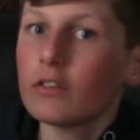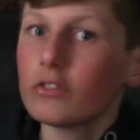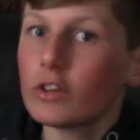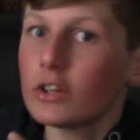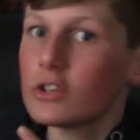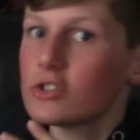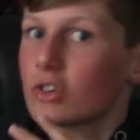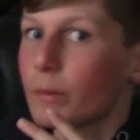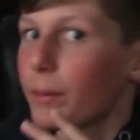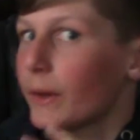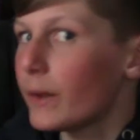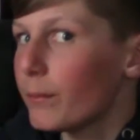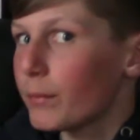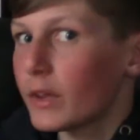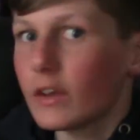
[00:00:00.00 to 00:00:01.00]
started to jump
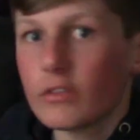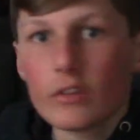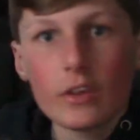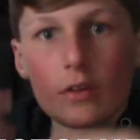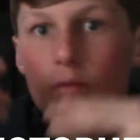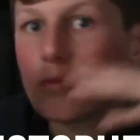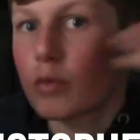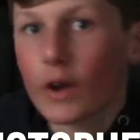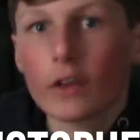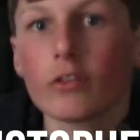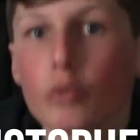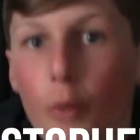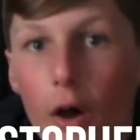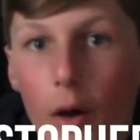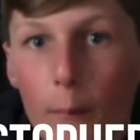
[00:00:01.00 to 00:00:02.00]
on him because he
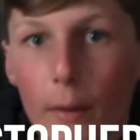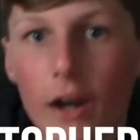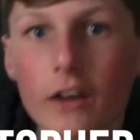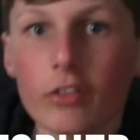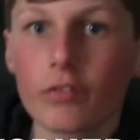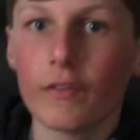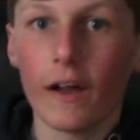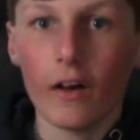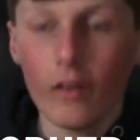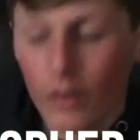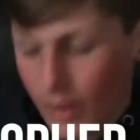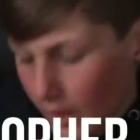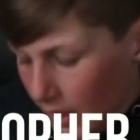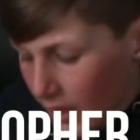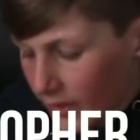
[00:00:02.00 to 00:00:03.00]
runs well at Martinsville.
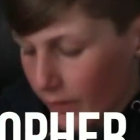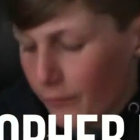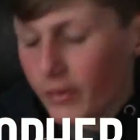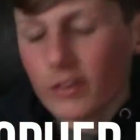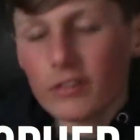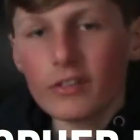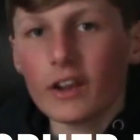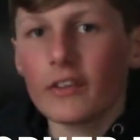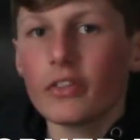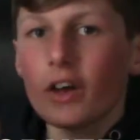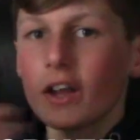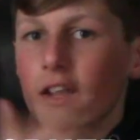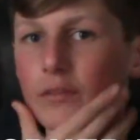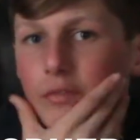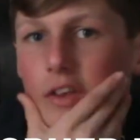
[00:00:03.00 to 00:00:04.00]
And the first thing I
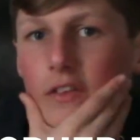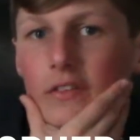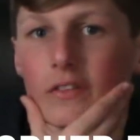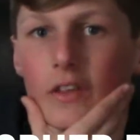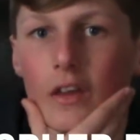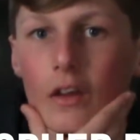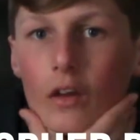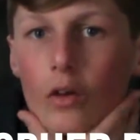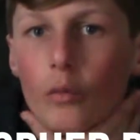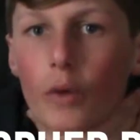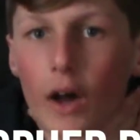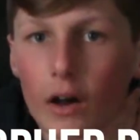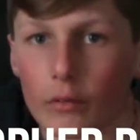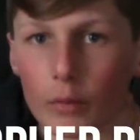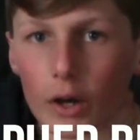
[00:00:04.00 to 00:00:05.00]
thought of is,
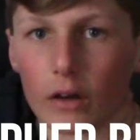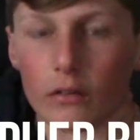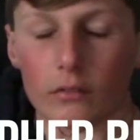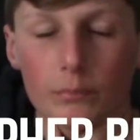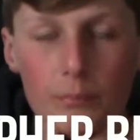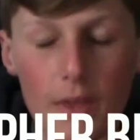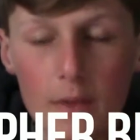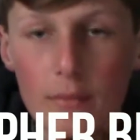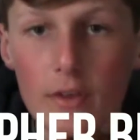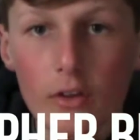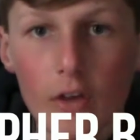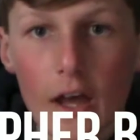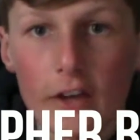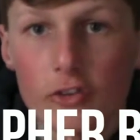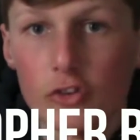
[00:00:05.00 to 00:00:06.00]
wow, well, maybe
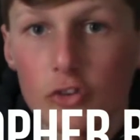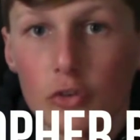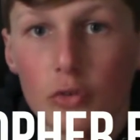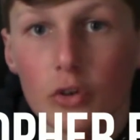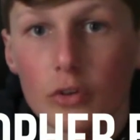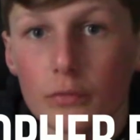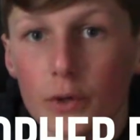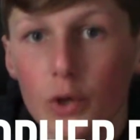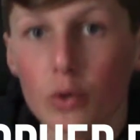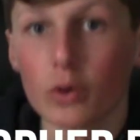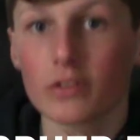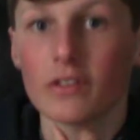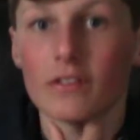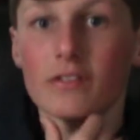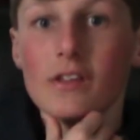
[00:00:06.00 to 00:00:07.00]
he'll actually do good in road
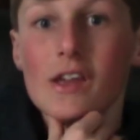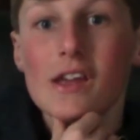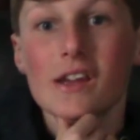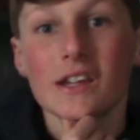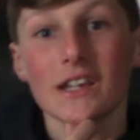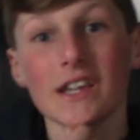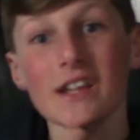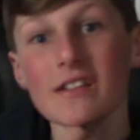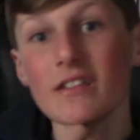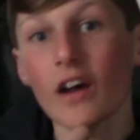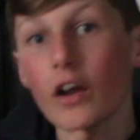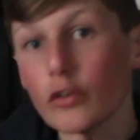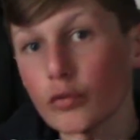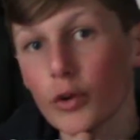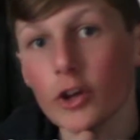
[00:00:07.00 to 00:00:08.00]
courses. He
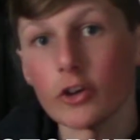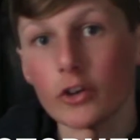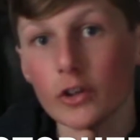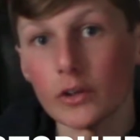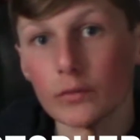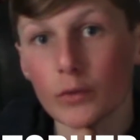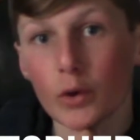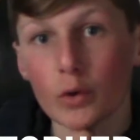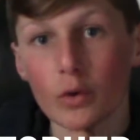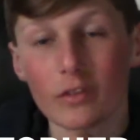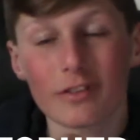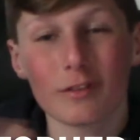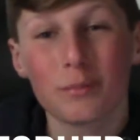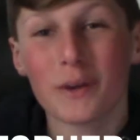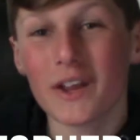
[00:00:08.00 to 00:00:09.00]
does run good in road
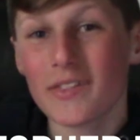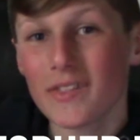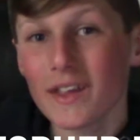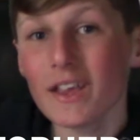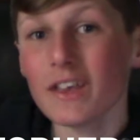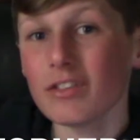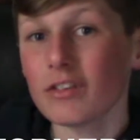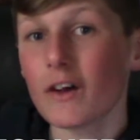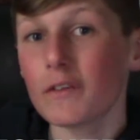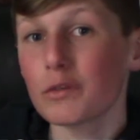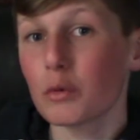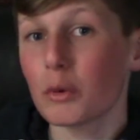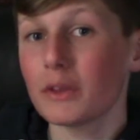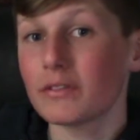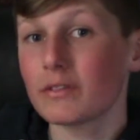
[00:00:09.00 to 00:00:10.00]
courses, but I think he's
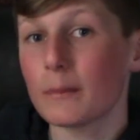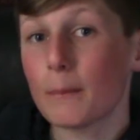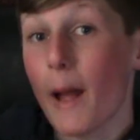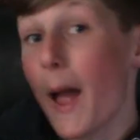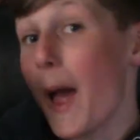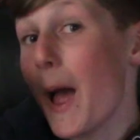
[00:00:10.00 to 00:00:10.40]
also in some